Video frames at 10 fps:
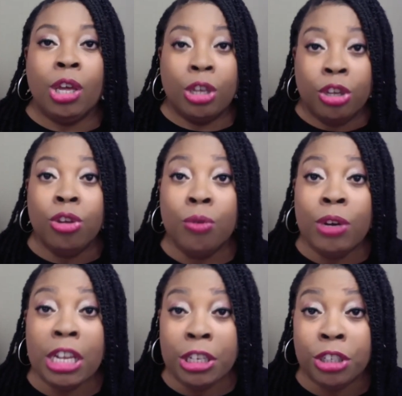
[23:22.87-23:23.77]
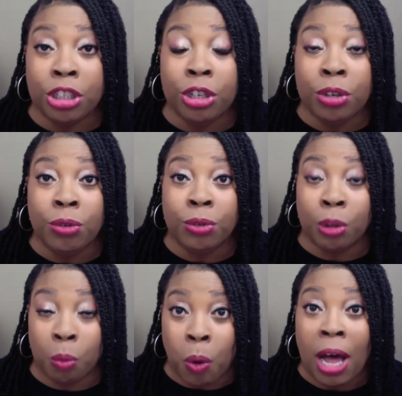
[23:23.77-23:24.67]
you need to use
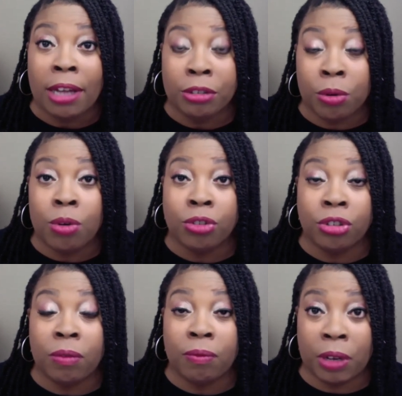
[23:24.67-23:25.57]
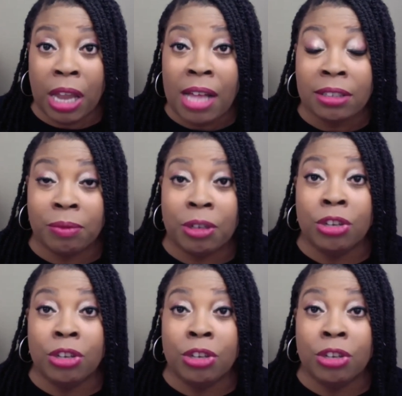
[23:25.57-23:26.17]
the wise courtship philosophy.